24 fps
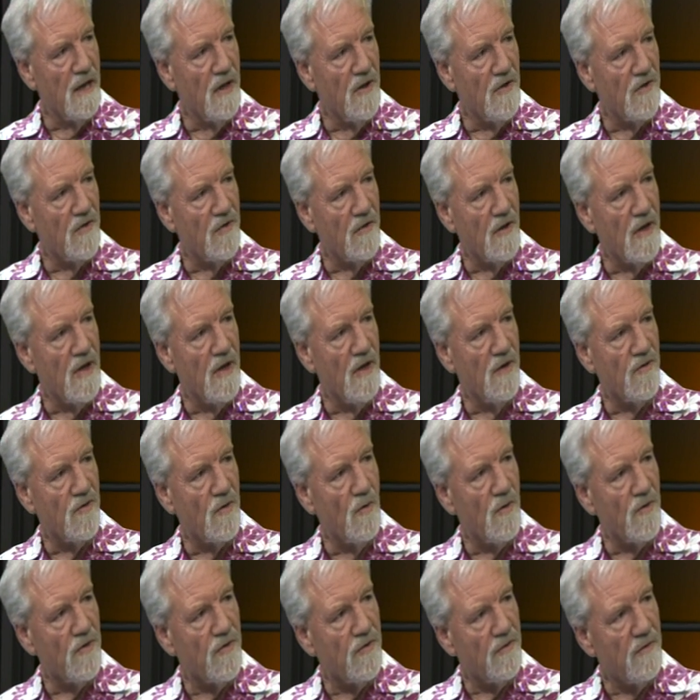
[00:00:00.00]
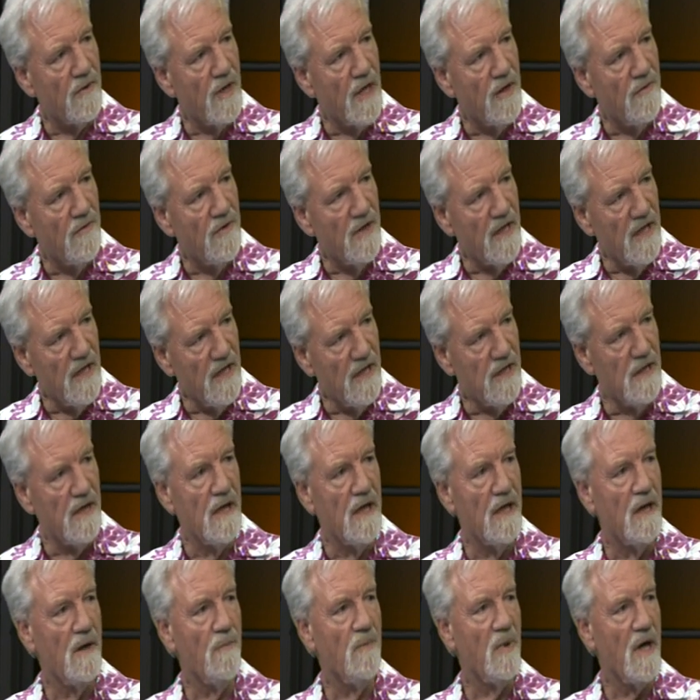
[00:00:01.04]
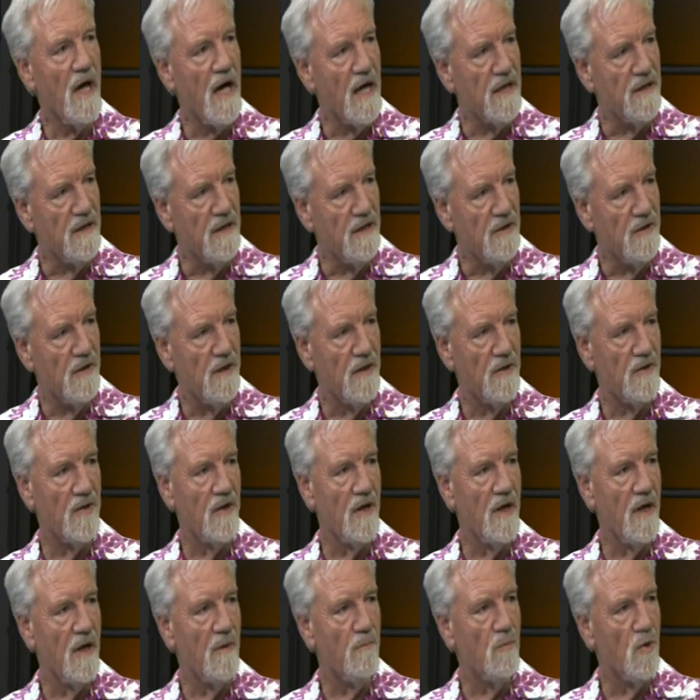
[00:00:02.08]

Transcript: is, is of course uh, the uh, party that uh,